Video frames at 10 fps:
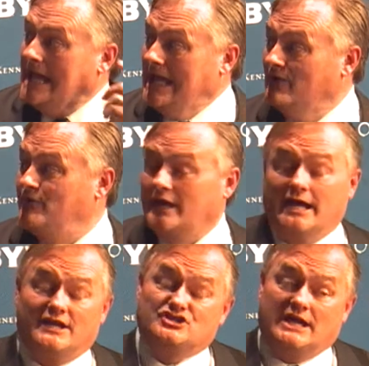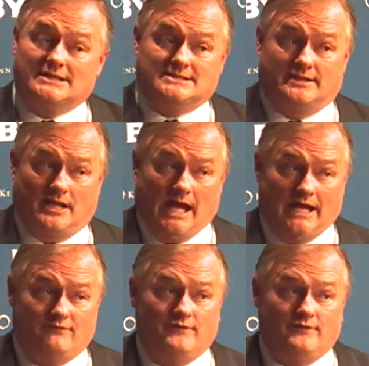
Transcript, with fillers: If you get a chance in life,